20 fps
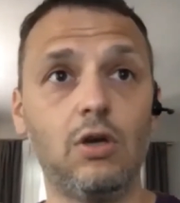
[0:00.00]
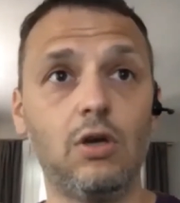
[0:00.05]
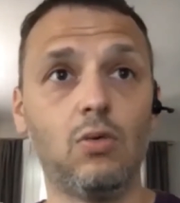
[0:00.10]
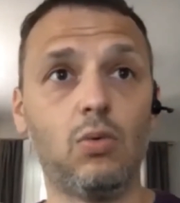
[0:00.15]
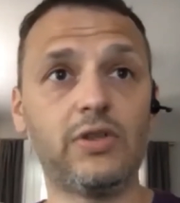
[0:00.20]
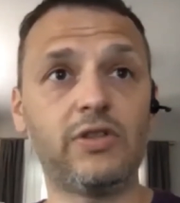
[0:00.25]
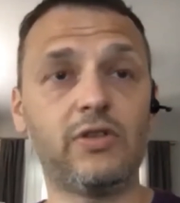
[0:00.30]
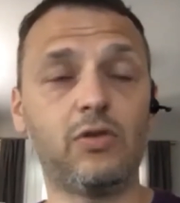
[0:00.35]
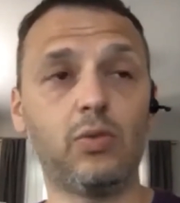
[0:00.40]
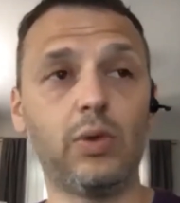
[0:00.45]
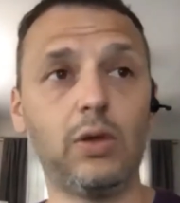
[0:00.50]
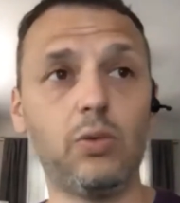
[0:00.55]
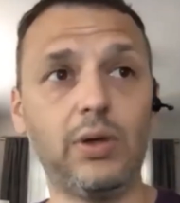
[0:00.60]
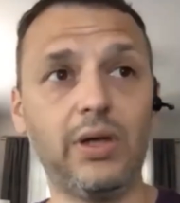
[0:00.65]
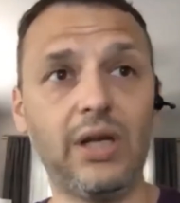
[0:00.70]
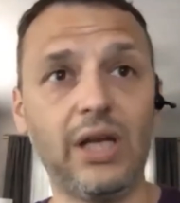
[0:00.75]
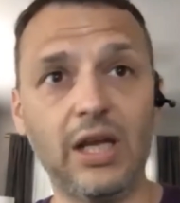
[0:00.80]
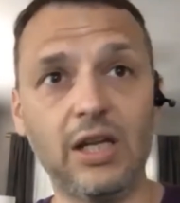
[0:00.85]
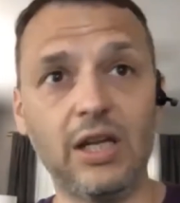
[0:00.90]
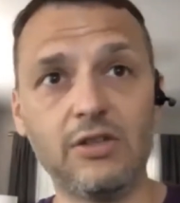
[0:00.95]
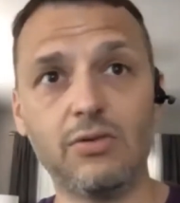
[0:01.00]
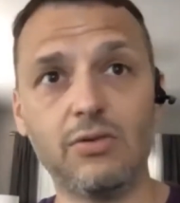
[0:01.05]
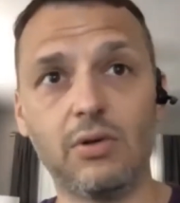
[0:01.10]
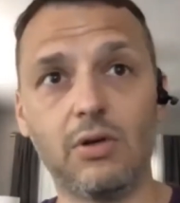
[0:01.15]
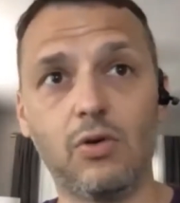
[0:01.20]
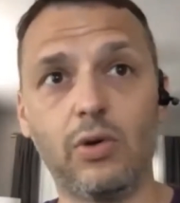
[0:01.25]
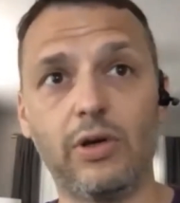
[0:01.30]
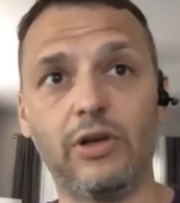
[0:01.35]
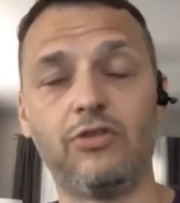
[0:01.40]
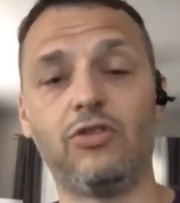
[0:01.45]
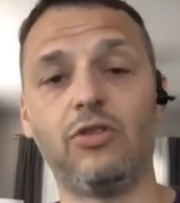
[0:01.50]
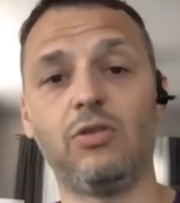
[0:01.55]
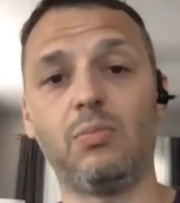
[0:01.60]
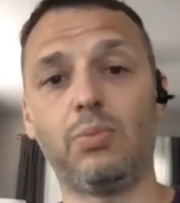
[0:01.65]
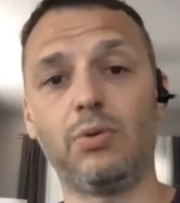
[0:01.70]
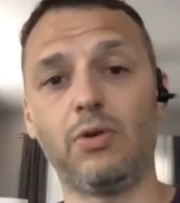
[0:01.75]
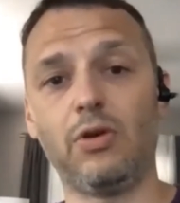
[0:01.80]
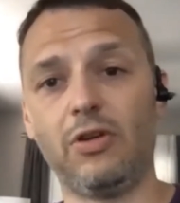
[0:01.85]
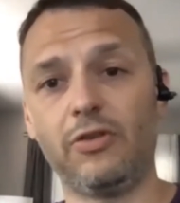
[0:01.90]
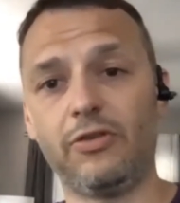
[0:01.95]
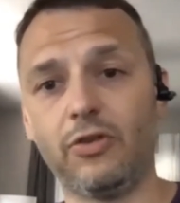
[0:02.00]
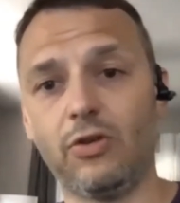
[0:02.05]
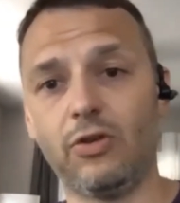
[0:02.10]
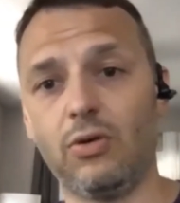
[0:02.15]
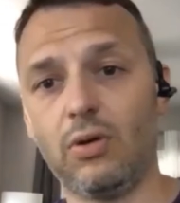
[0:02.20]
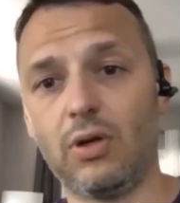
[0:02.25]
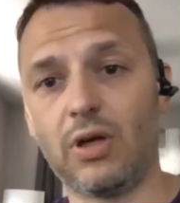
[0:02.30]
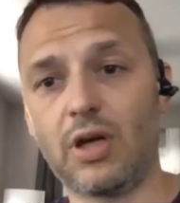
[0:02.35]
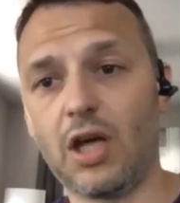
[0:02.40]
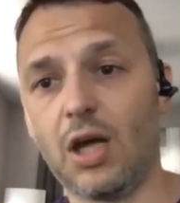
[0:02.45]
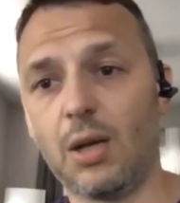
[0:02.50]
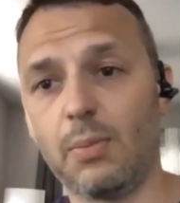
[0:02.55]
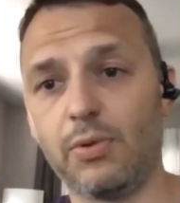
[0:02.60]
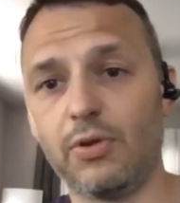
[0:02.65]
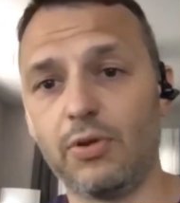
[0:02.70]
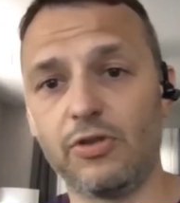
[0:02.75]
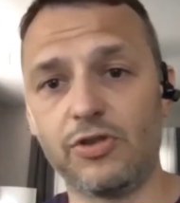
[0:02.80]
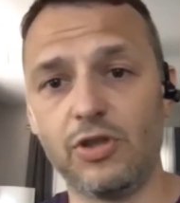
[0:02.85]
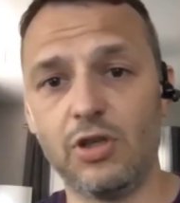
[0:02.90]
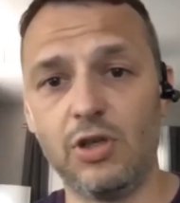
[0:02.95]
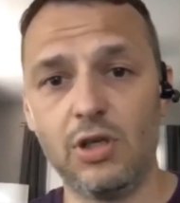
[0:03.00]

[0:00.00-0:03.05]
What's the right way to answer a question, but also accomplish